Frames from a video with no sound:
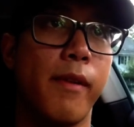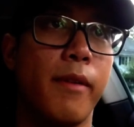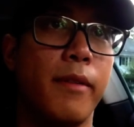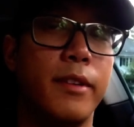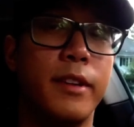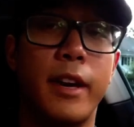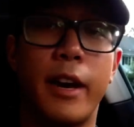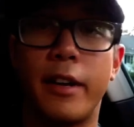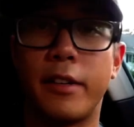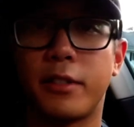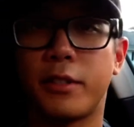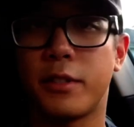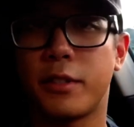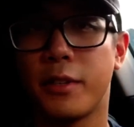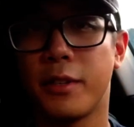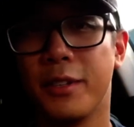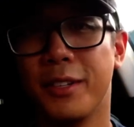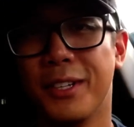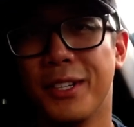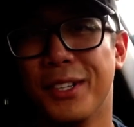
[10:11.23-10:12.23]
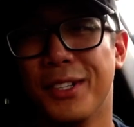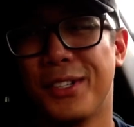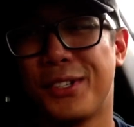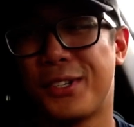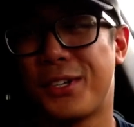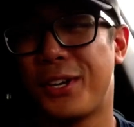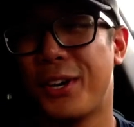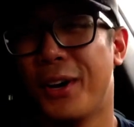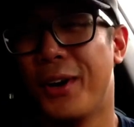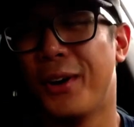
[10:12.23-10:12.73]
yes.
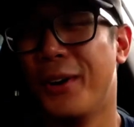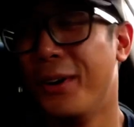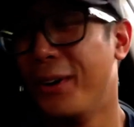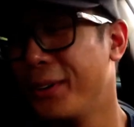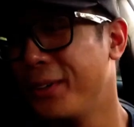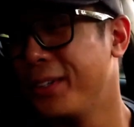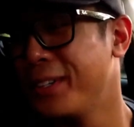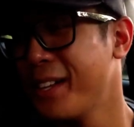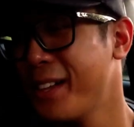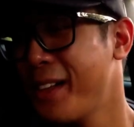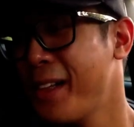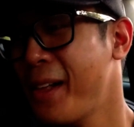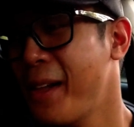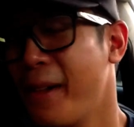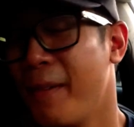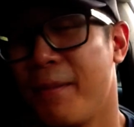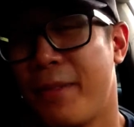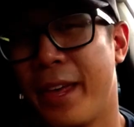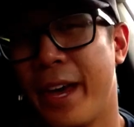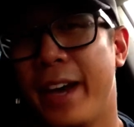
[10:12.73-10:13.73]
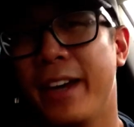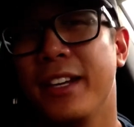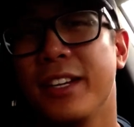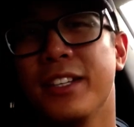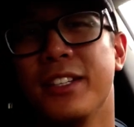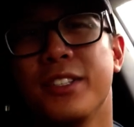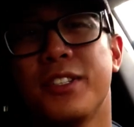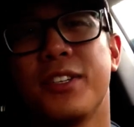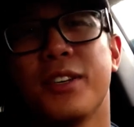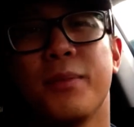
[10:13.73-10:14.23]
So that
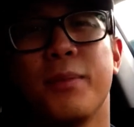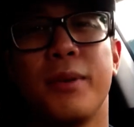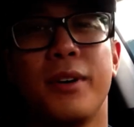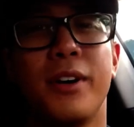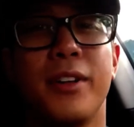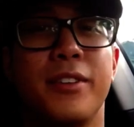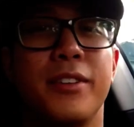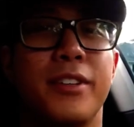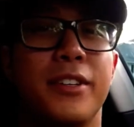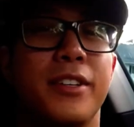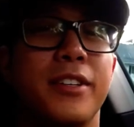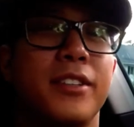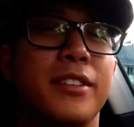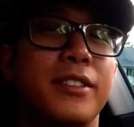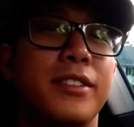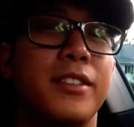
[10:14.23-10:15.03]
and some other